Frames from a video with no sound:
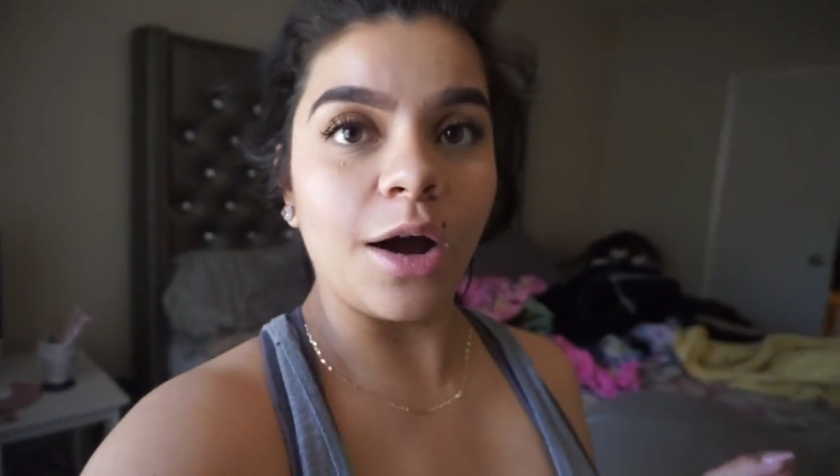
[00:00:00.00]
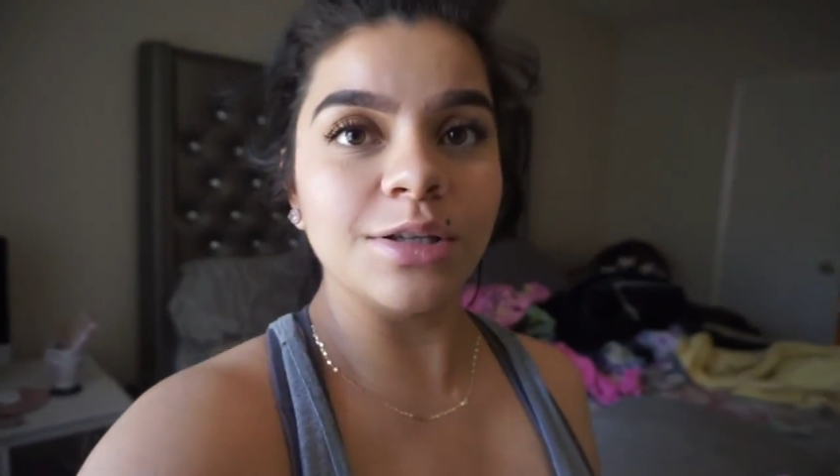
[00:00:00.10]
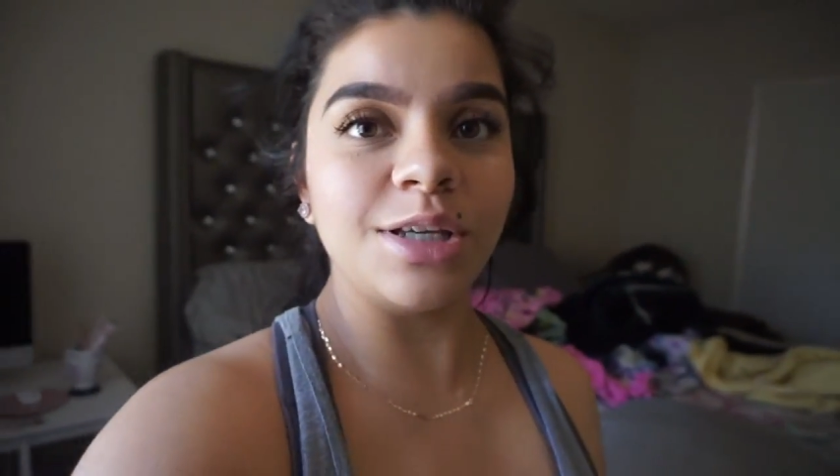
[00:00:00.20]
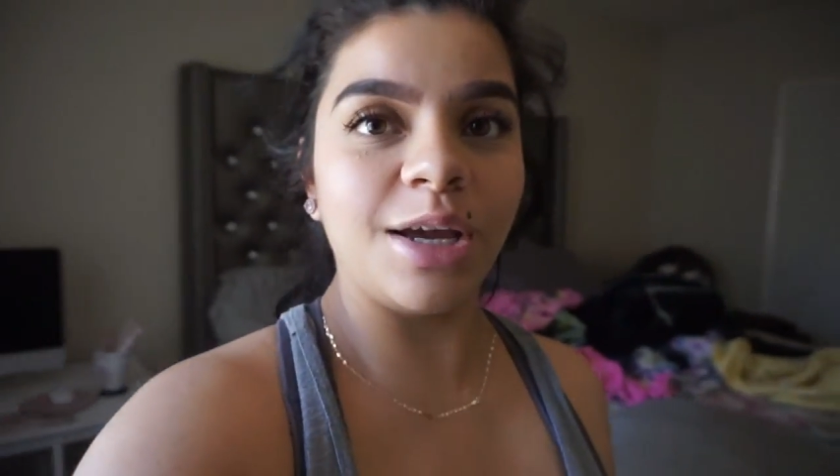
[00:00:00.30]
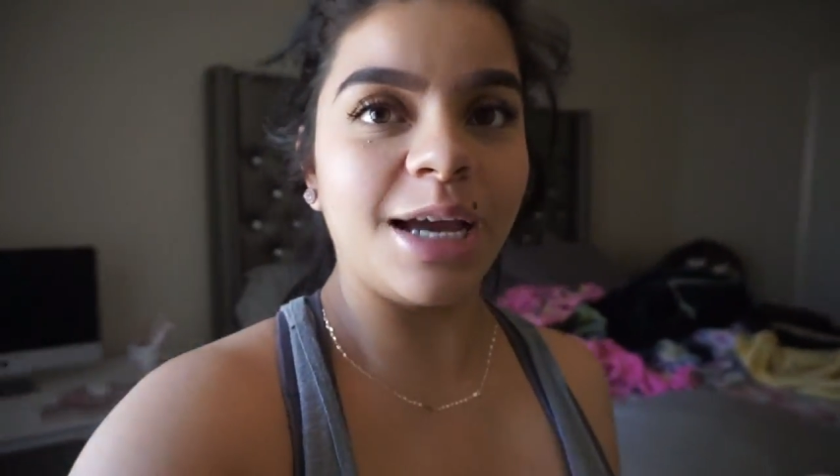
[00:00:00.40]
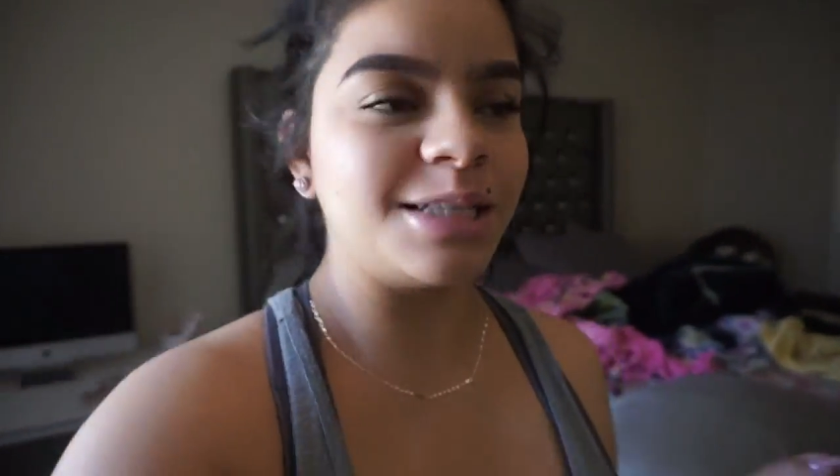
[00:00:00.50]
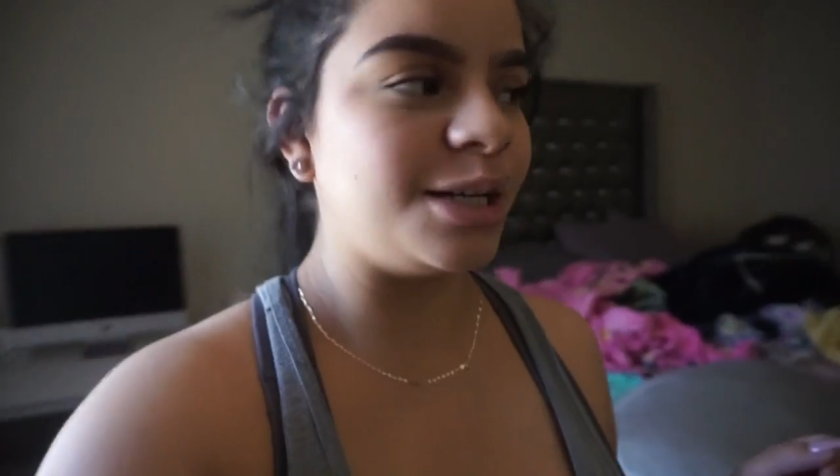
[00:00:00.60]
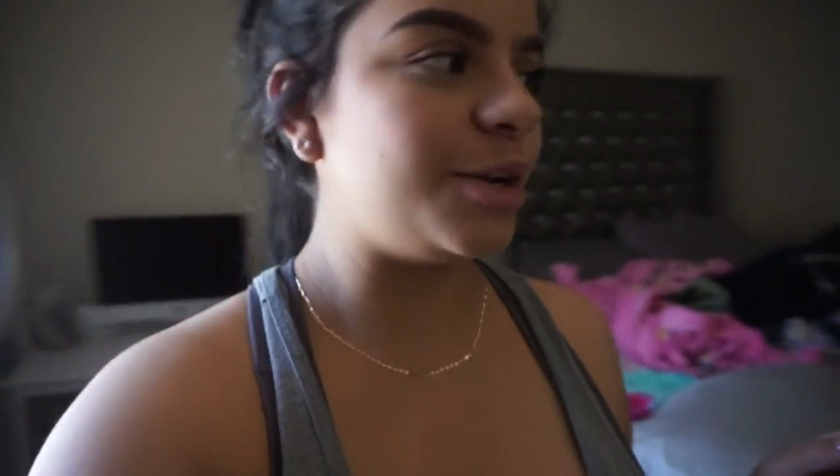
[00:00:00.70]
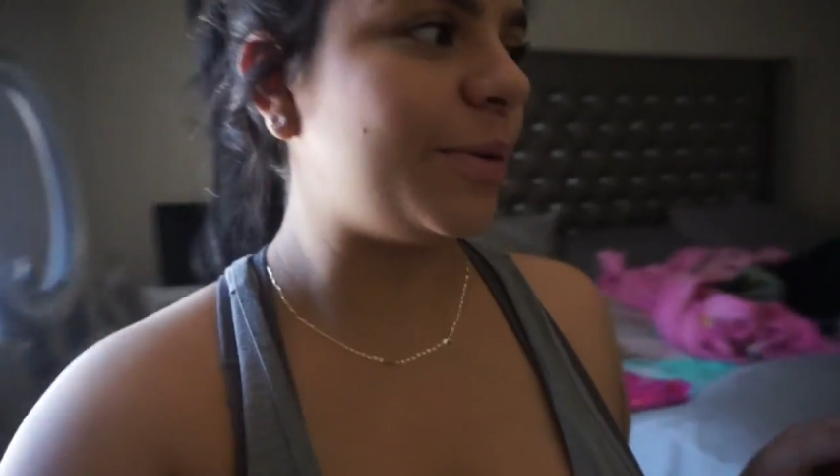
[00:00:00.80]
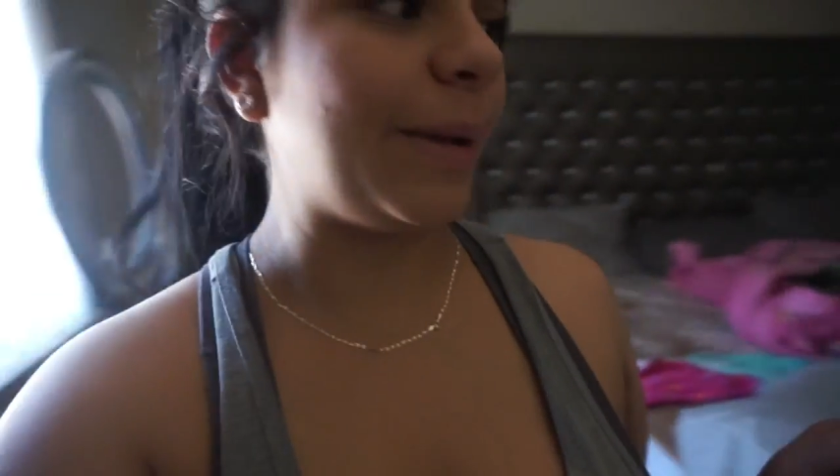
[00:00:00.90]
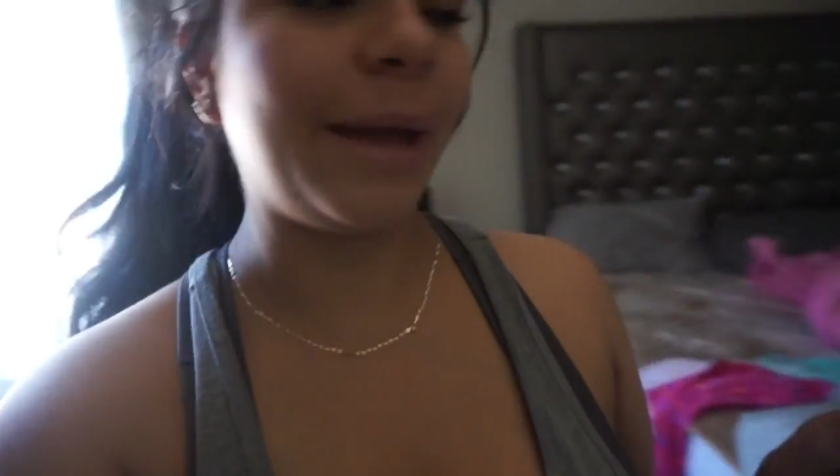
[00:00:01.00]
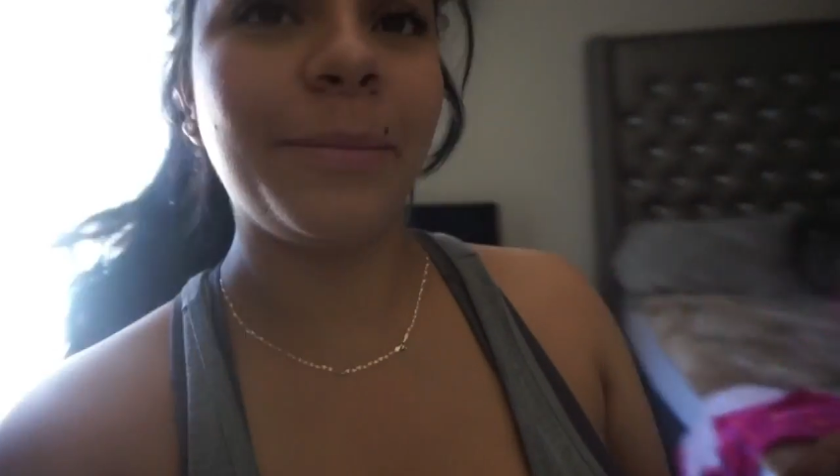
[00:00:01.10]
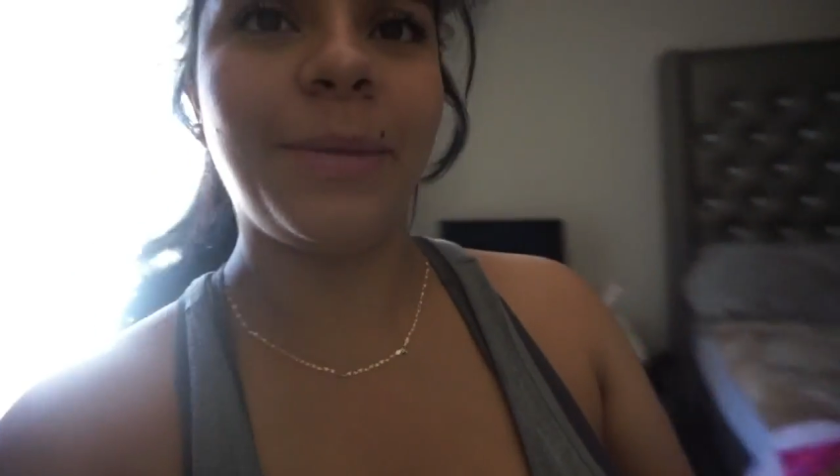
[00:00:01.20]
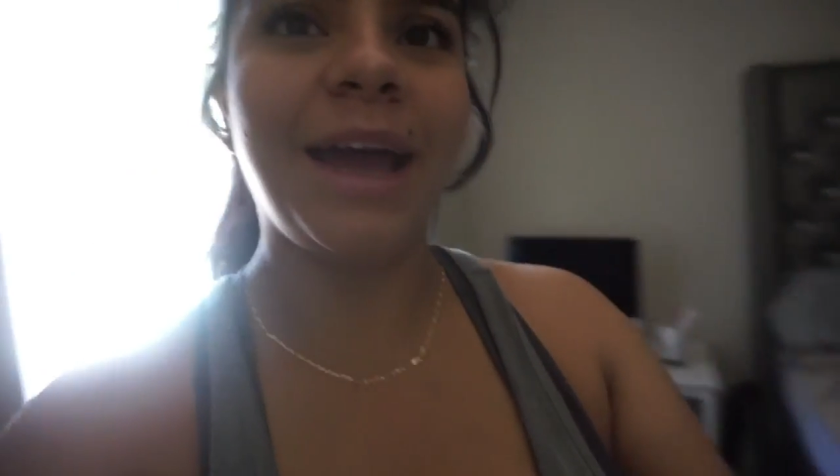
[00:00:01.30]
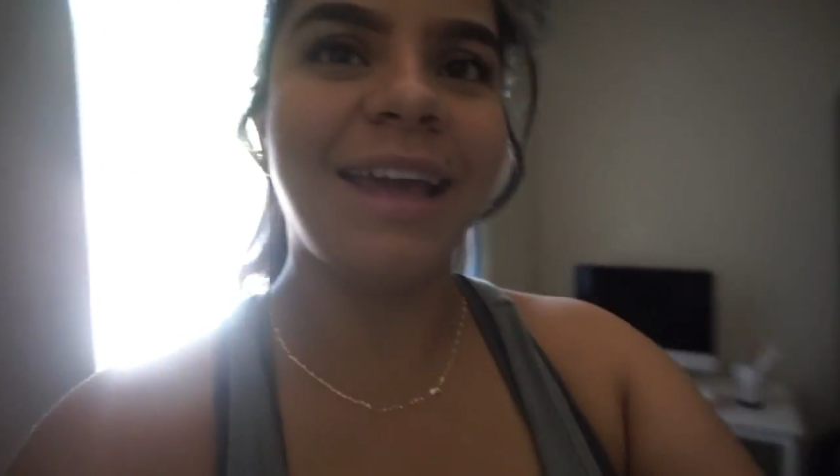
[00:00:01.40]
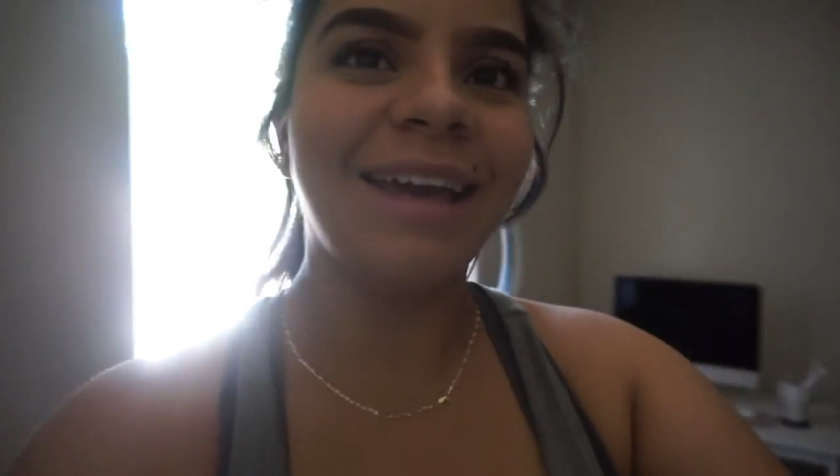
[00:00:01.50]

I'll see you guys in a little bit. Bye.